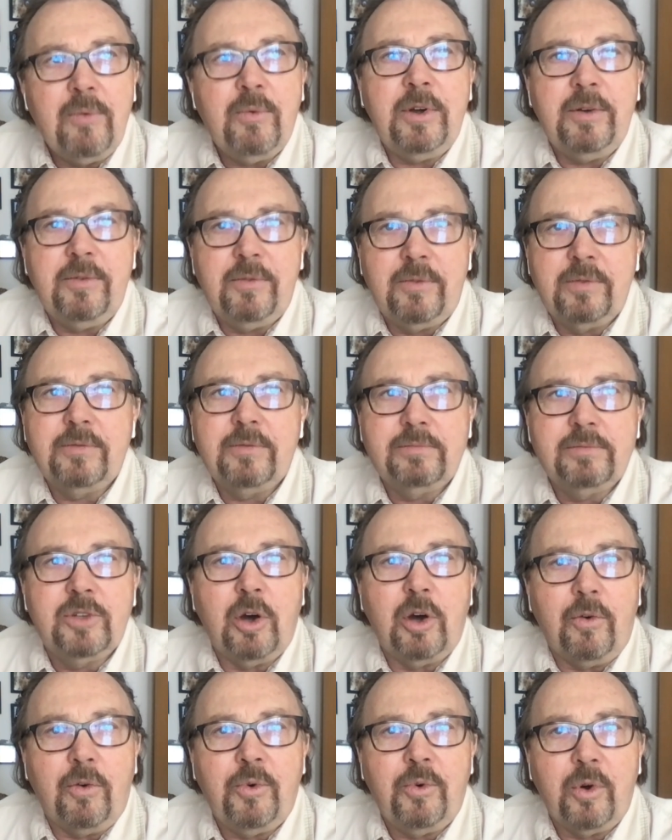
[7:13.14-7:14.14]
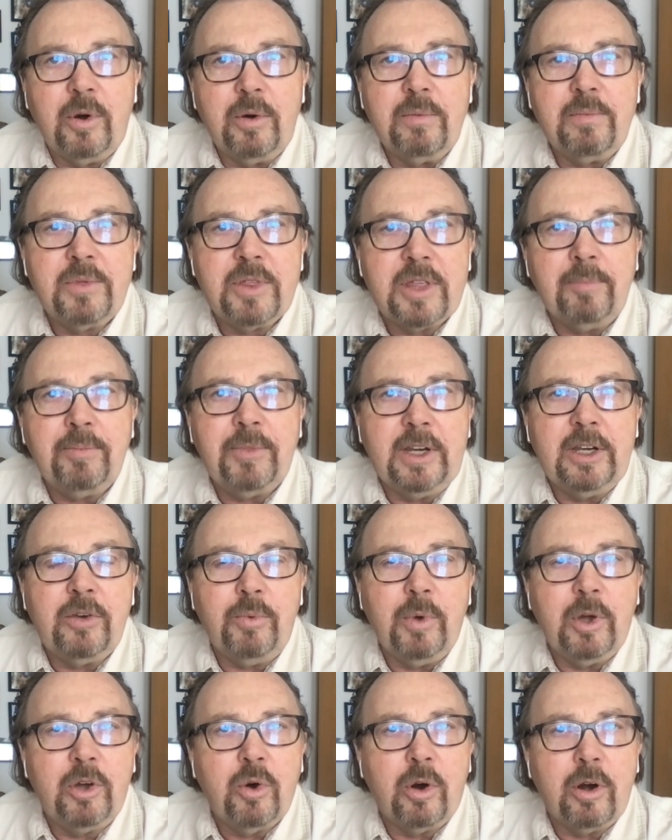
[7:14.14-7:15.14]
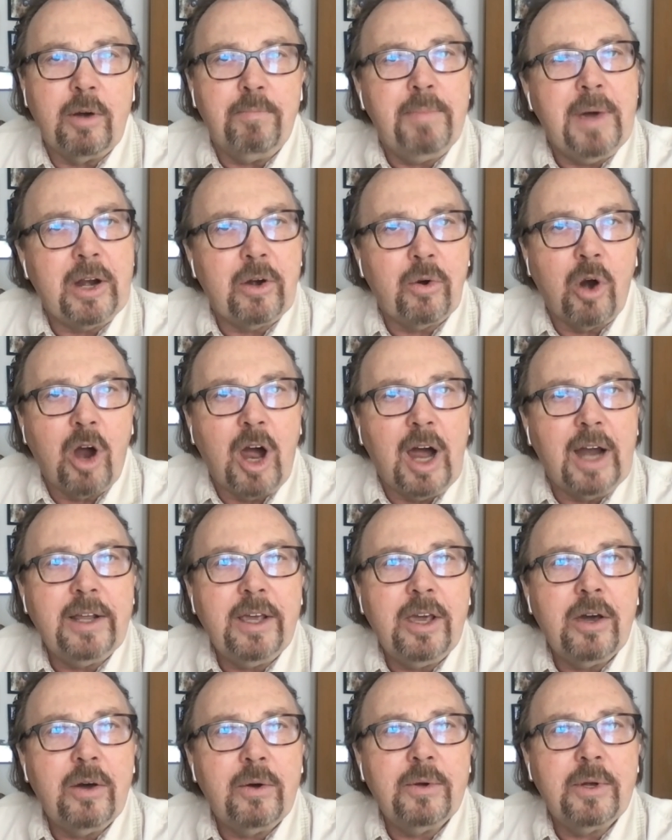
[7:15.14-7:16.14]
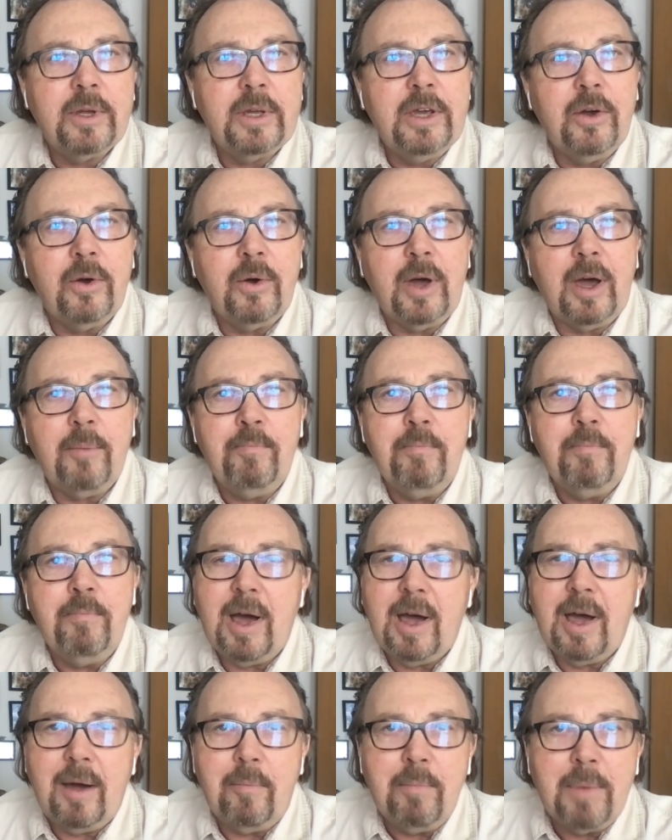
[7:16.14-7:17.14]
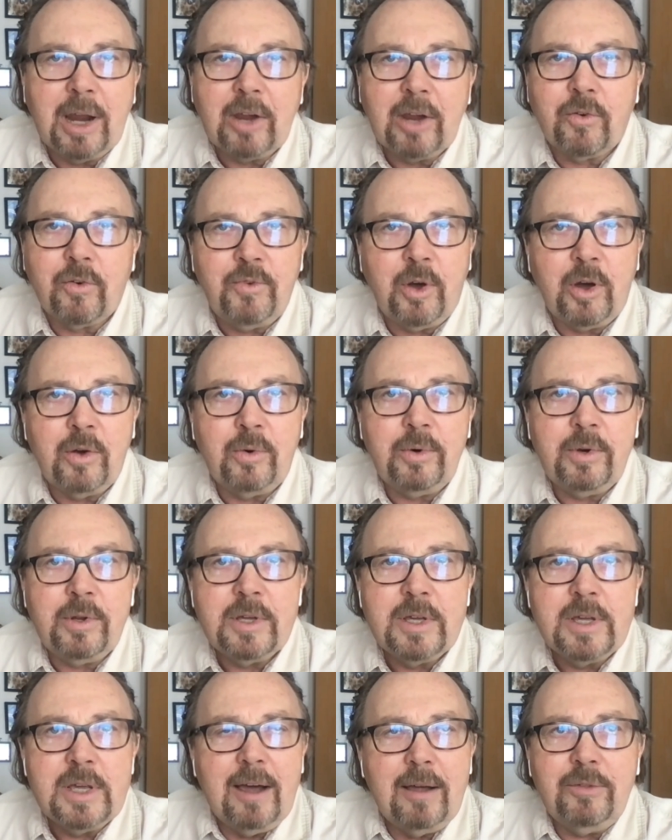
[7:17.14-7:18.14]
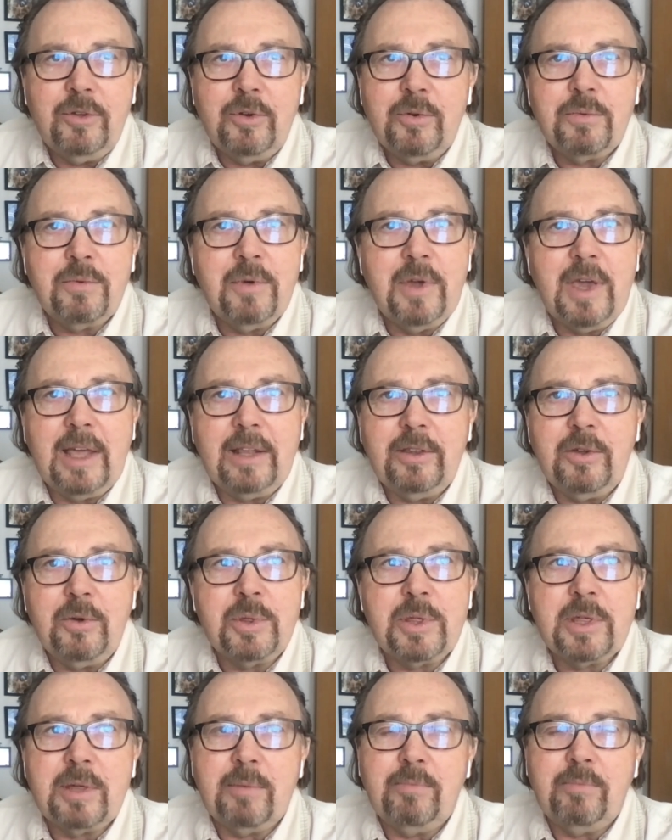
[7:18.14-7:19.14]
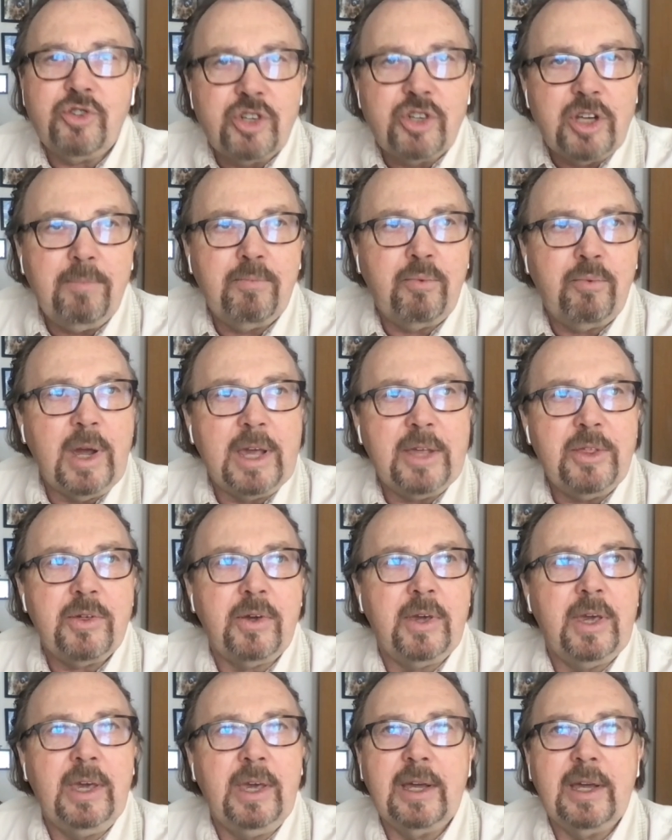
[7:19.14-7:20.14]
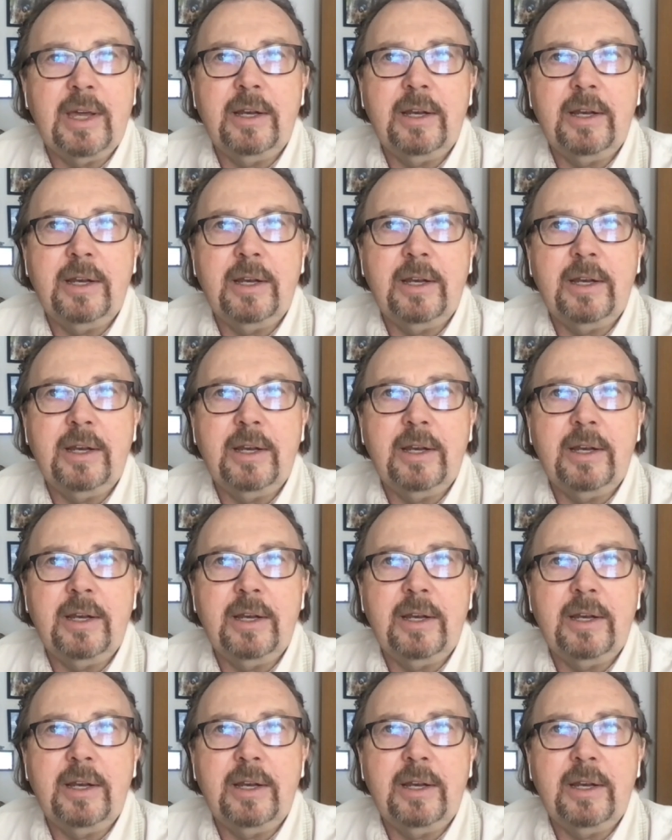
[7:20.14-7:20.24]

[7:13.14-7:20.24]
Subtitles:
I would go for something to record better audio, a microphone. And there's some cheap ways you